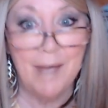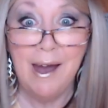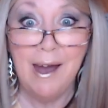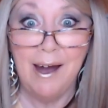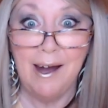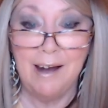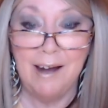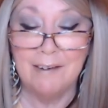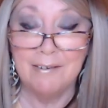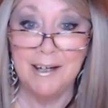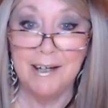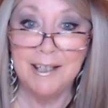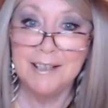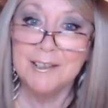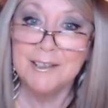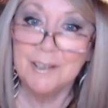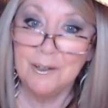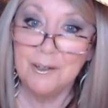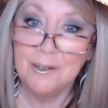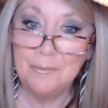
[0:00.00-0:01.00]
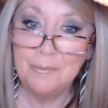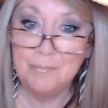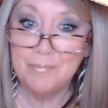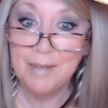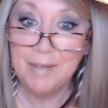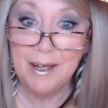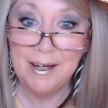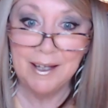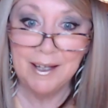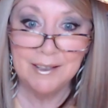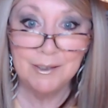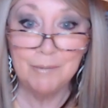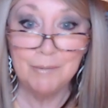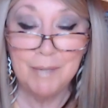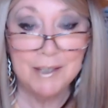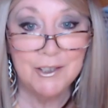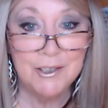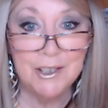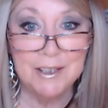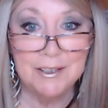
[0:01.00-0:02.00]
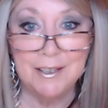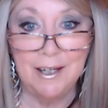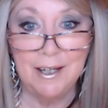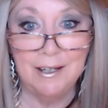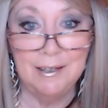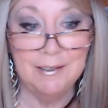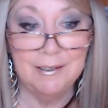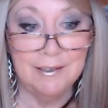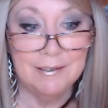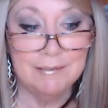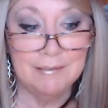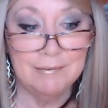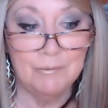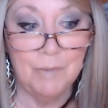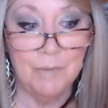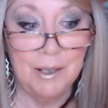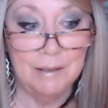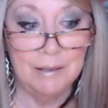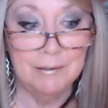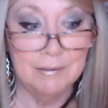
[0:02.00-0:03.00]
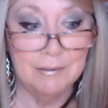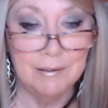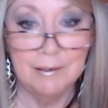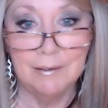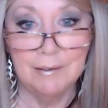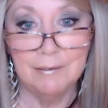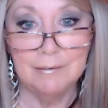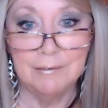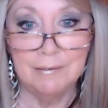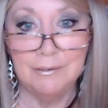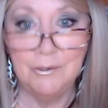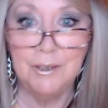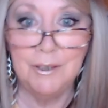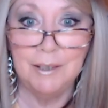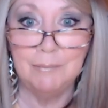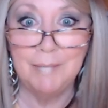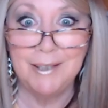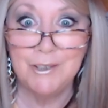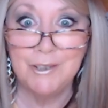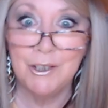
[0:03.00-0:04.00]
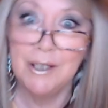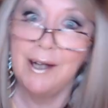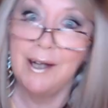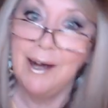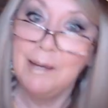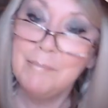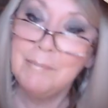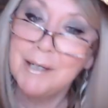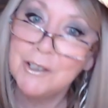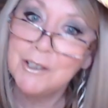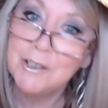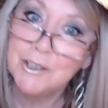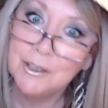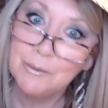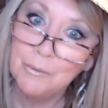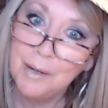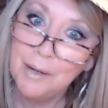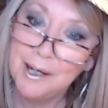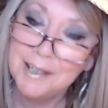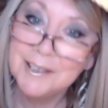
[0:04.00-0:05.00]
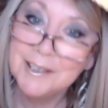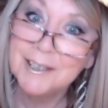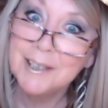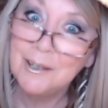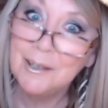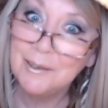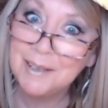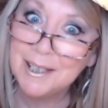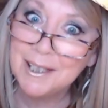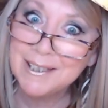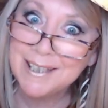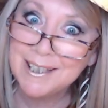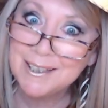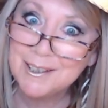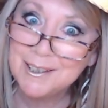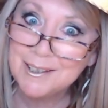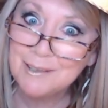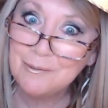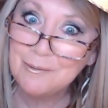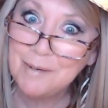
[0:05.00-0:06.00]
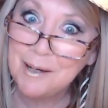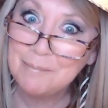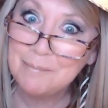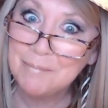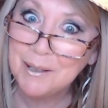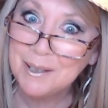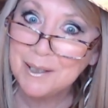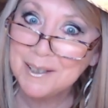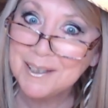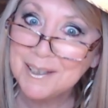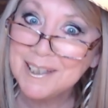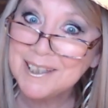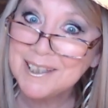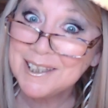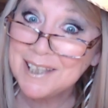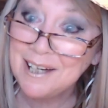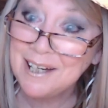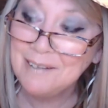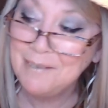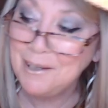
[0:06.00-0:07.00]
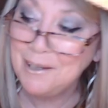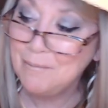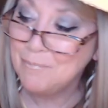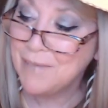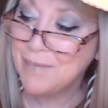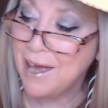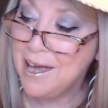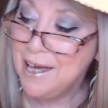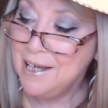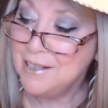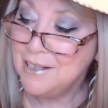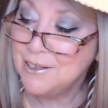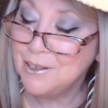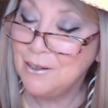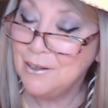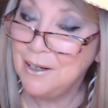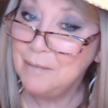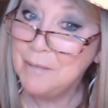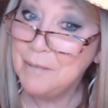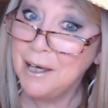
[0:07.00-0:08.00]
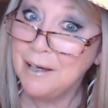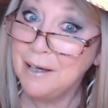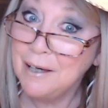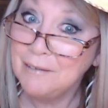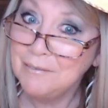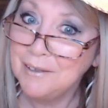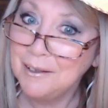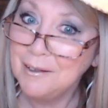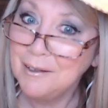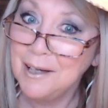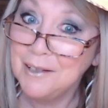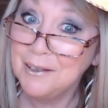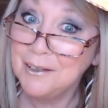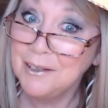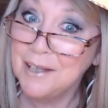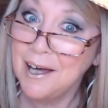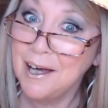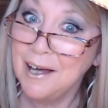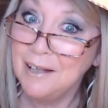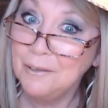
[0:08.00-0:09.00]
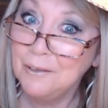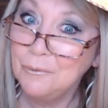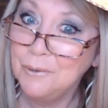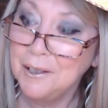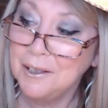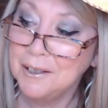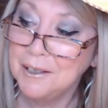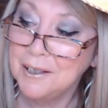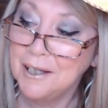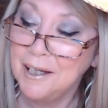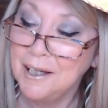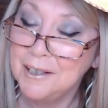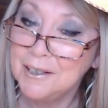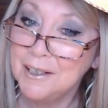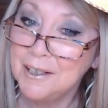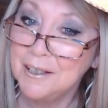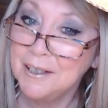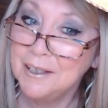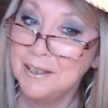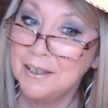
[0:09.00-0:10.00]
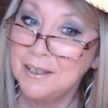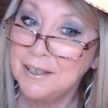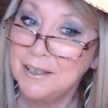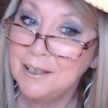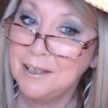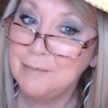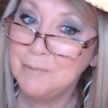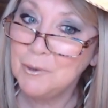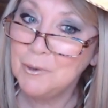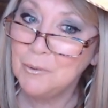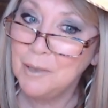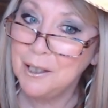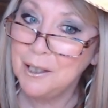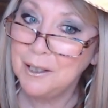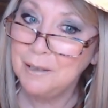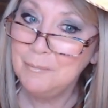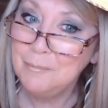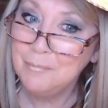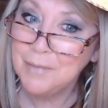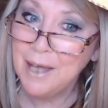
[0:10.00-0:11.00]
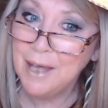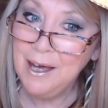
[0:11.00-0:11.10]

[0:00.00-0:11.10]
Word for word: Alrighty, so you mentioned I, well, you didn't mention, I mentioned wine, so let's get into the wine part of this, shall we? So I'm having another Halloween kind of themed wine.